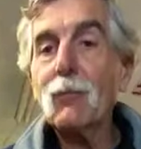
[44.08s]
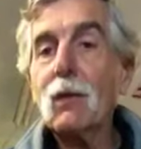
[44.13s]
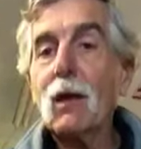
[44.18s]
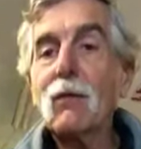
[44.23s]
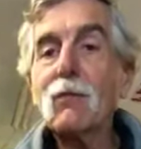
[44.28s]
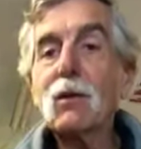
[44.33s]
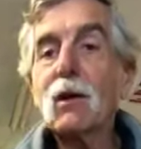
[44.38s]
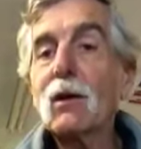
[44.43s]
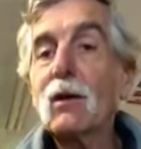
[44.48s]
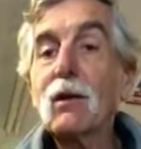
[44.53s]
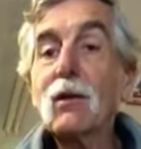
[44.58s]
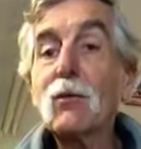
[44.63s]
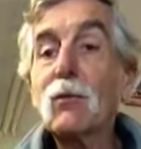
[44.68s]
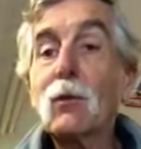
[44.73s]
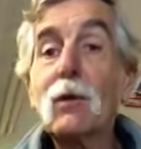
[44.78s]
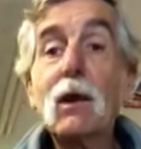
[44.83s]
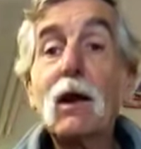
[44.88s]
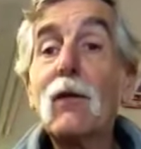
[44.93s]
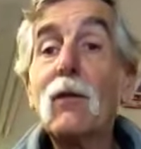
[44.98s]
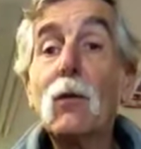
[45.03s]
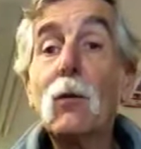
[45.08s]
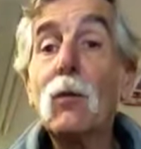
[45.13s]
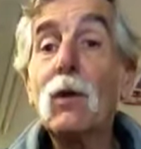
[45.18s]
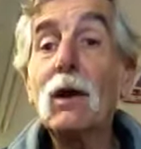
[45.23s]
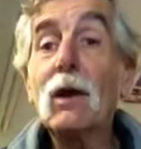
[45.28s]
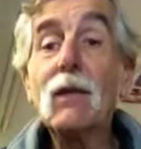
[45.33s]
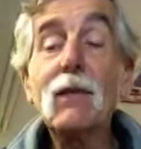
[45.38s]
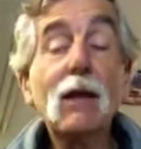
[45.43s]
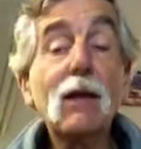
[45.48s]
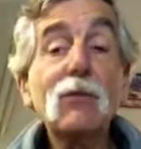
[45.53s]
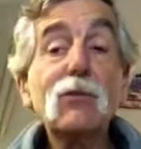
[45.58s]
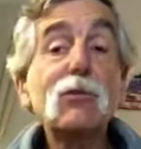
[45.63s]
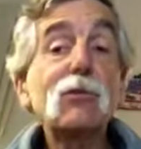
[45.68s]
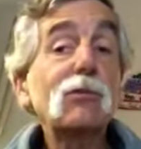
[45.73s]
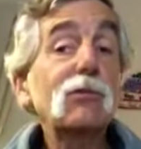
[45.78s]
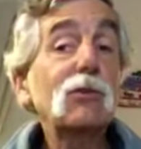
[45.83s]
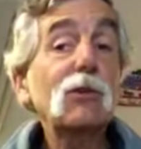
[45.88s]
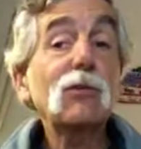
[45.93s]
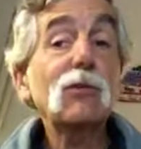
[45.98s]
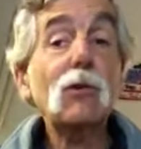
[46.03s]
I've got another one on the way that's
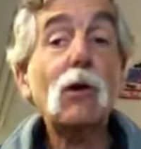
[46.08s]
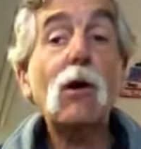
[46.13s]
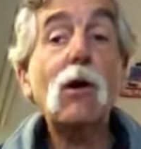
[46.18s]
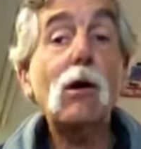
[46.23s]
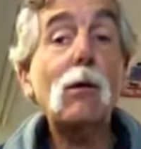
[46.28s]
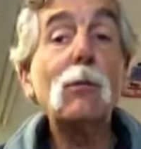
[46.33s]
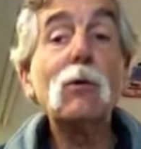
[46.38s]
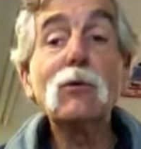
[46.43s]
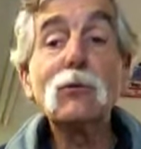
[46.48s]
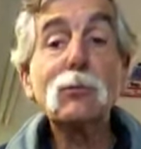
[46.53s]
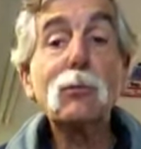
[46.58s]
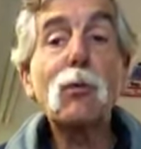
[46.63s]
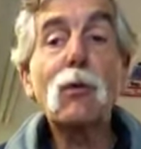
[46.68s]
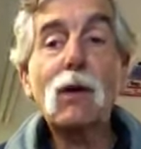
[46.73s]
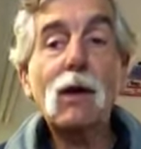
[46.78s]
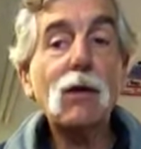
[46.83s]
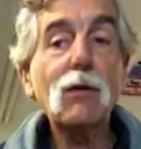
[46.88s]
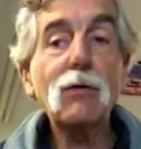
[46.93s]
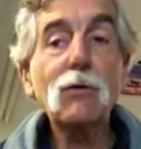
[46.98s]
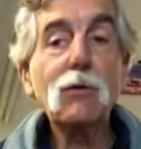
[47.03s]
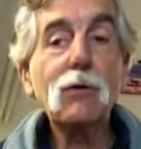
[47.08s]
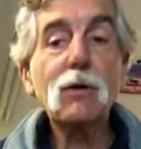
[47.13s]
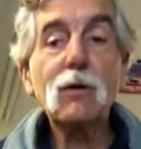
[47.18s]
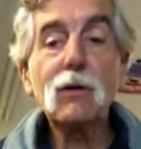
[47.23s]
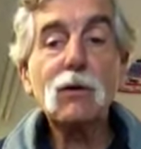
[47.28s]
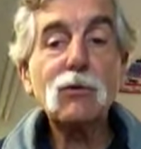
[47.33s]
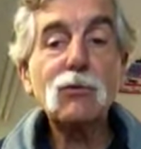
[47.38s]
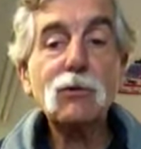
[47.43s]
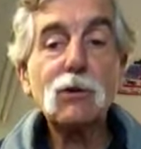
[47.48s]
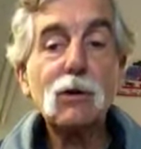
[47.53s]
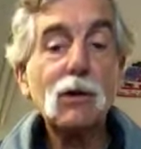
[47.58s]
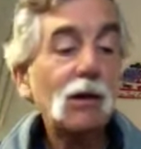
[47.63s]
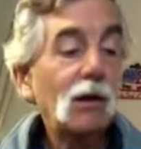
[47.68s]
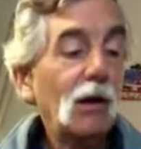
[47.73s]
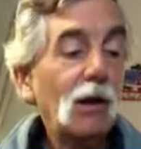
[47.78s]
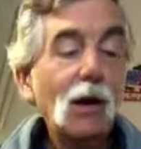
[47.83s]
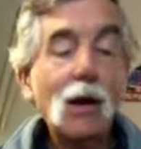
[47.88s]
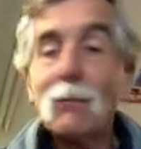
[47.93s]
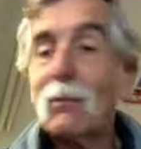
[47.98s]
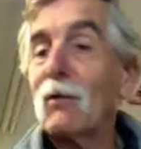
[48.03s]
just almost brand new condition.
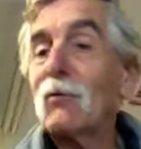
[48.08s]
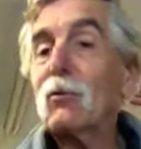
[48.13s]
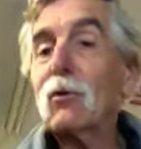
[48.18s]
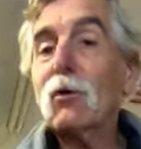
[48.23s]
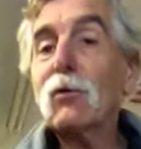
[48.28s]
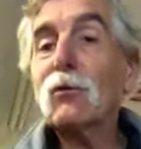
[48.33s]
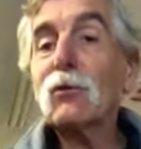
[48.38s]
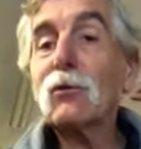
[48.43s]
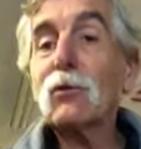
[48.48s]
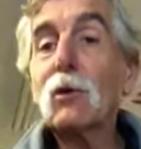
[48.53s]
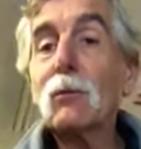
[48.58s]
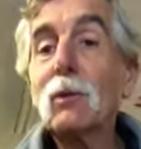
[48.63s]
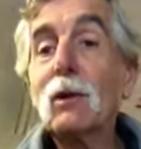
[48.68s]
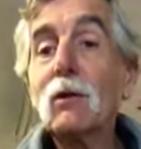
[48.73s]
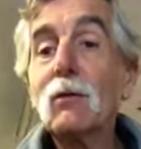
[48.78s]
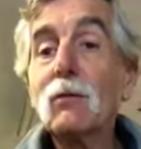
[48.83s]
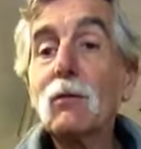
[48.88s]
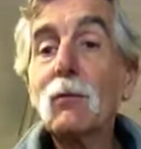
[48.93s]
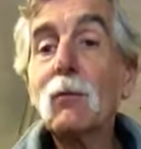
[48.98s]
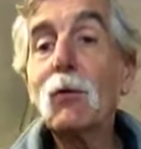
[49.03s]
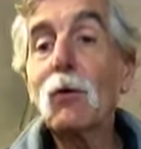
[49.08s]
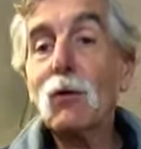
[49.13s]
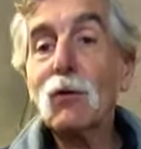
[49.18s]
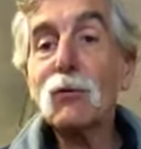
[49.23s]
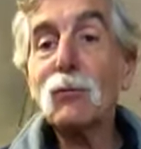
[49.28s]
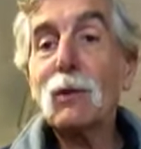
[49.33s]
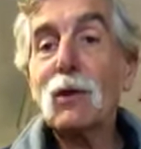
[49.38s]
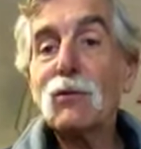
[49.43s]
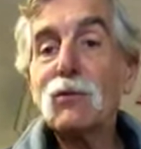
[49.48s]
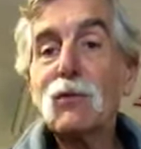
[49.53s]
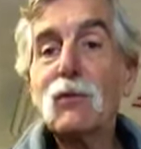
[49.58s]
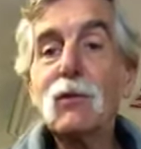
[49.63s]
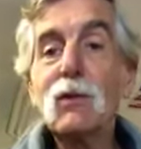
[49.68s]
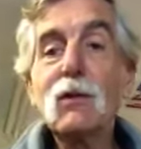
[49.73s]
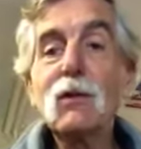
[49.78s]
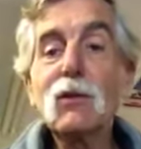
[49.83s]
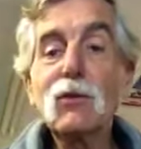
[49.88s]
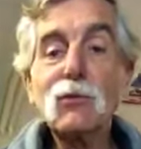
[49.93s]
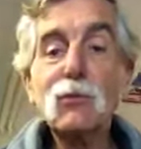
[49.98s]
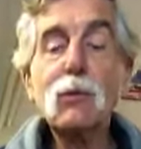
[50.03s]
But of course, it's going to be more expensive
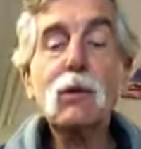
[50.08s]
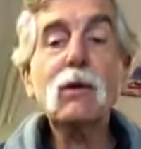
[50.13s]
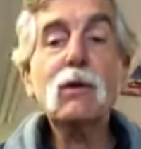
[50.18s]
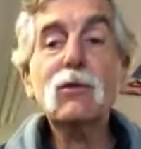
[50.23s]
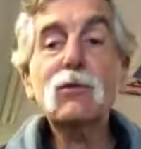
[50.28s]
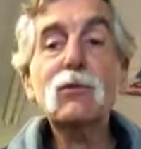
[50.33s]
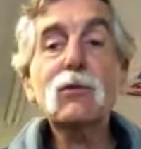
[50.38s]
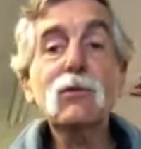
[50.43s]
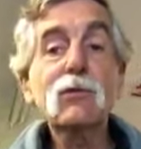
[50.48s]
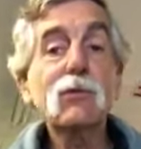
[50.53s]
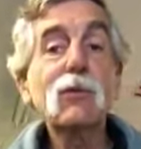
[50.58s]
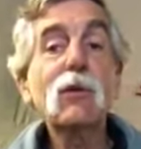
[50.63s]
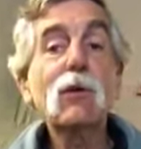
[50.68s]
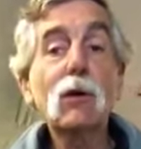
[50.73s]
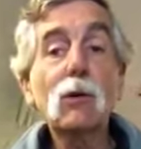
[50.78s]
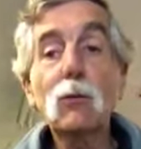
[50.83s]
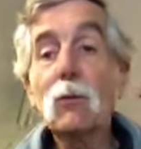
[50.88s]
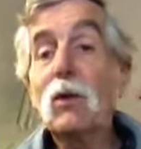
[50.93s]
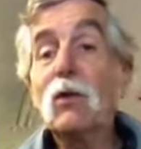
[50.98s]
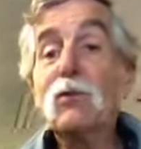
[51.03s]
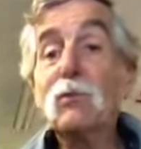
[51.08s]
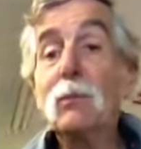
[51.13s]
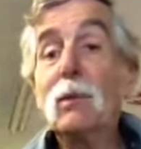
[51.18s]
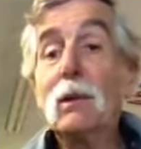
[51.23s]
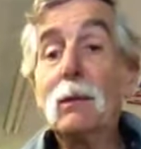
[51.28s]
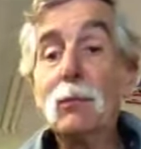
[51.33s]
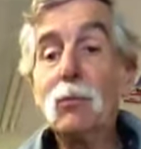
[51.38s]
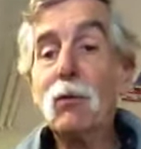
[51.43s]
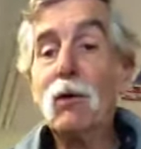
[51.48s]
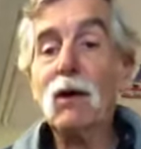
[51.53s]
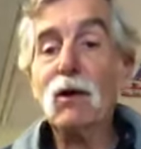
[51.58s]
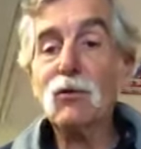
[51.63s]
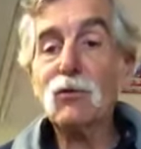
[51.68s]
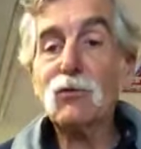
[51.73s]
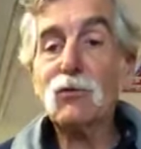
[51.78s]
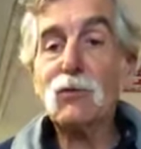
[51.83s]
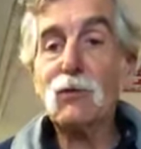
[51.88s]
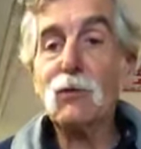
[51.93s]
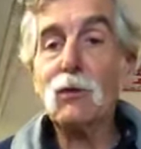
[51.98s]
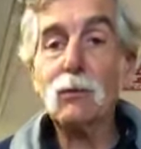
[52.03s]
than this one. This one's very reasonably
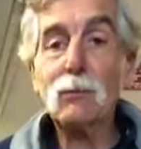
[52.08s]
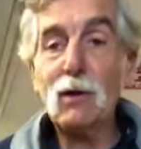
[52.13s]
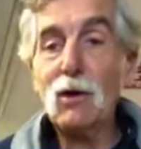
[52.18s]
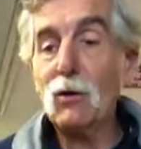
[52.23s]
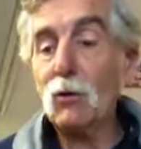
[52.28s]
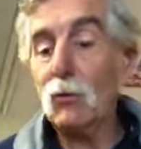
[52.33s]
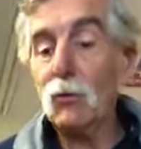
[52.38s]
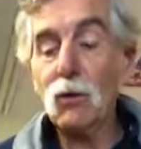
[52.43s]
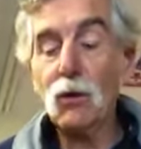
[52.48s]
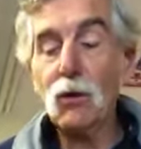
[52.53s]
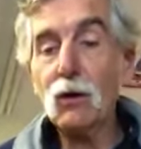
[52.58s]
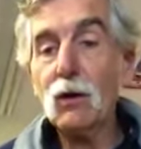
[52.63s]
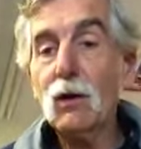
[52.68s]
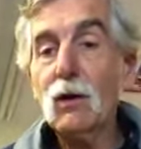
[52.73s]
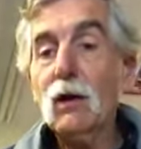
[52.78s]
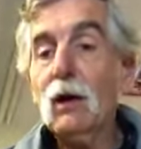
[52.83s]
priced for the amount of work.